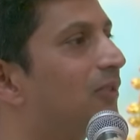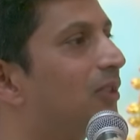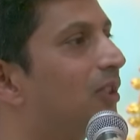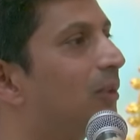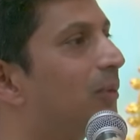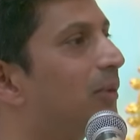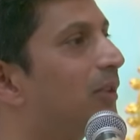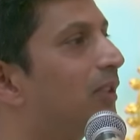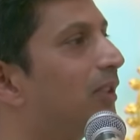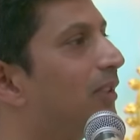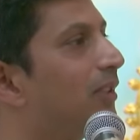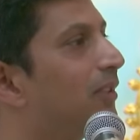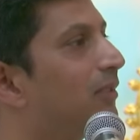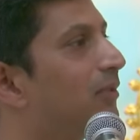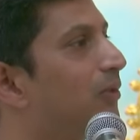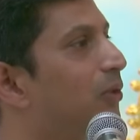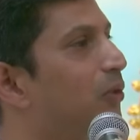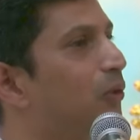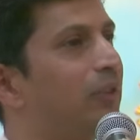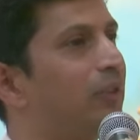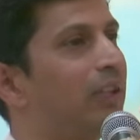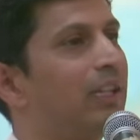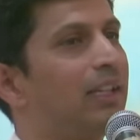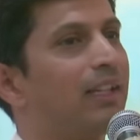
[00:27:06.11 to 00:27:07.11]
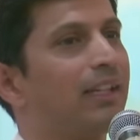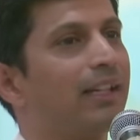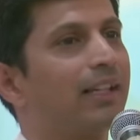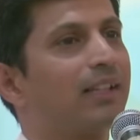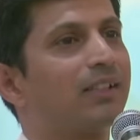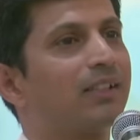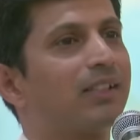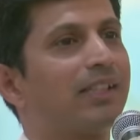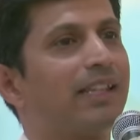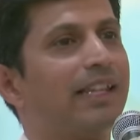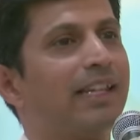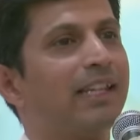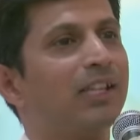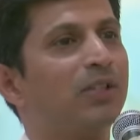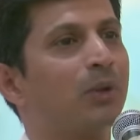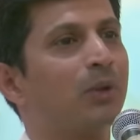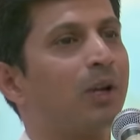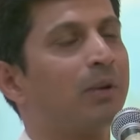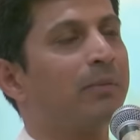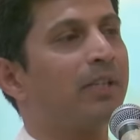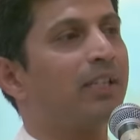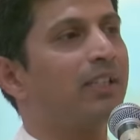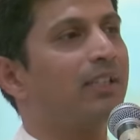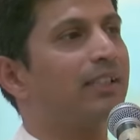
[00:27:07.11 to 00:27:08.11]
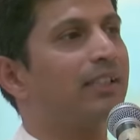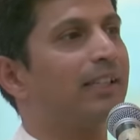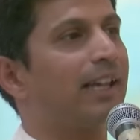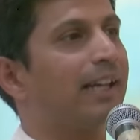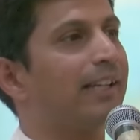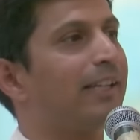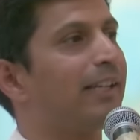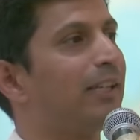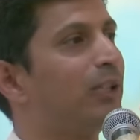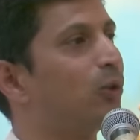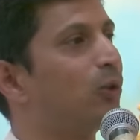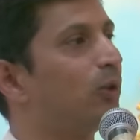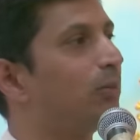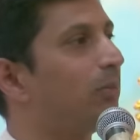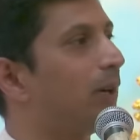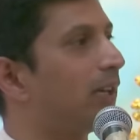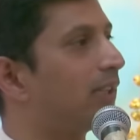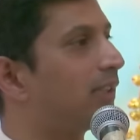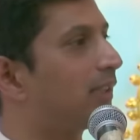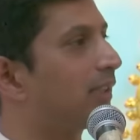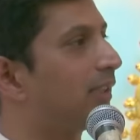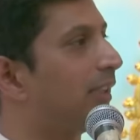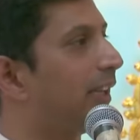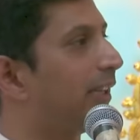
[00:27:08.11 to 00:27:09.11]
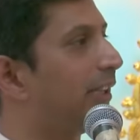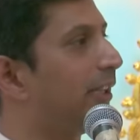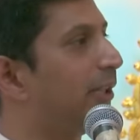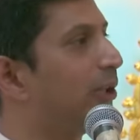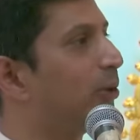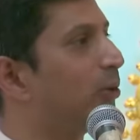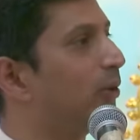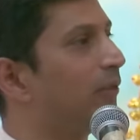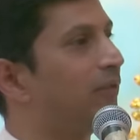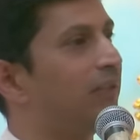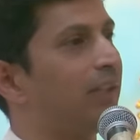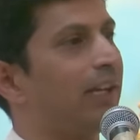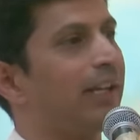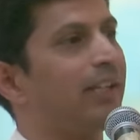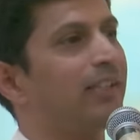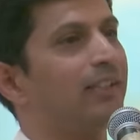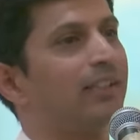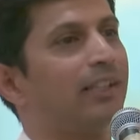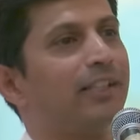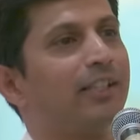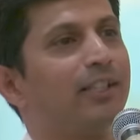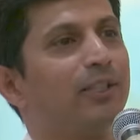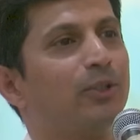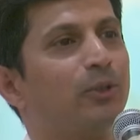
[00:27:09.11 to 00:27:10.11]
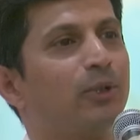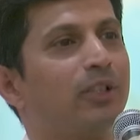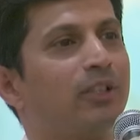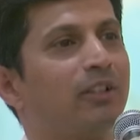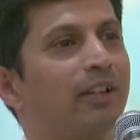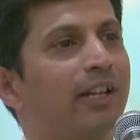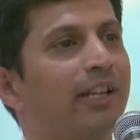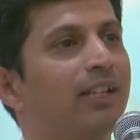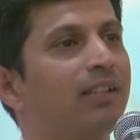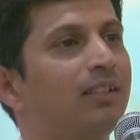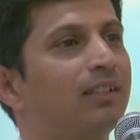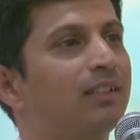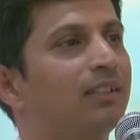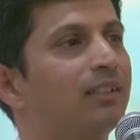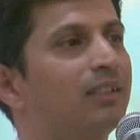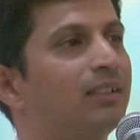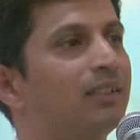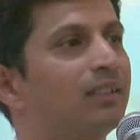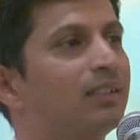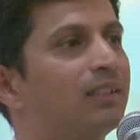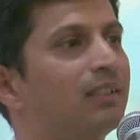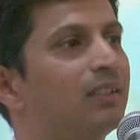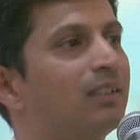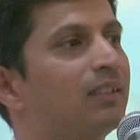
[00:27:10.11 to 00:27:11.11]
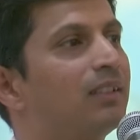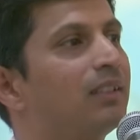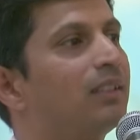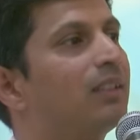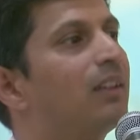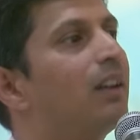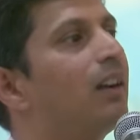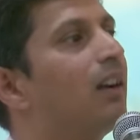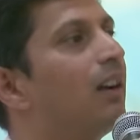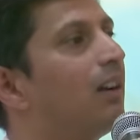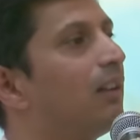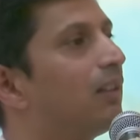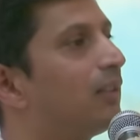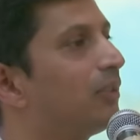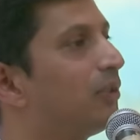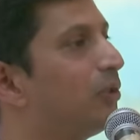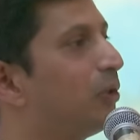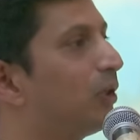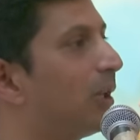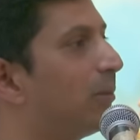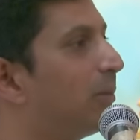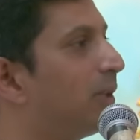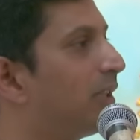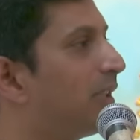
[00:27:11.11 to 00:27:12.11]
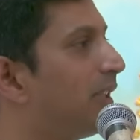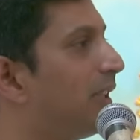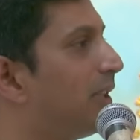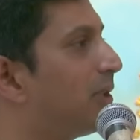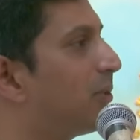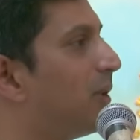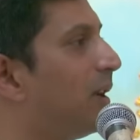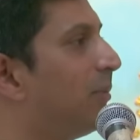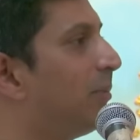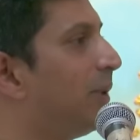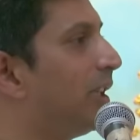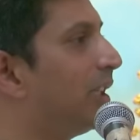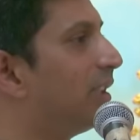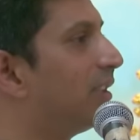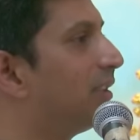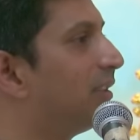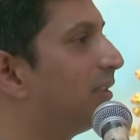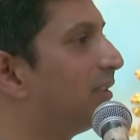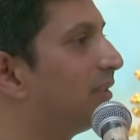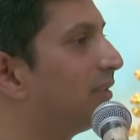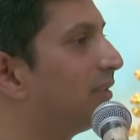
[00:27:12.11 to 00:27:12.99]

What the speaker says: Swami said, you feel like seeing Swami? Get into a bus, get into a flight, get into a train. You come and see Swami.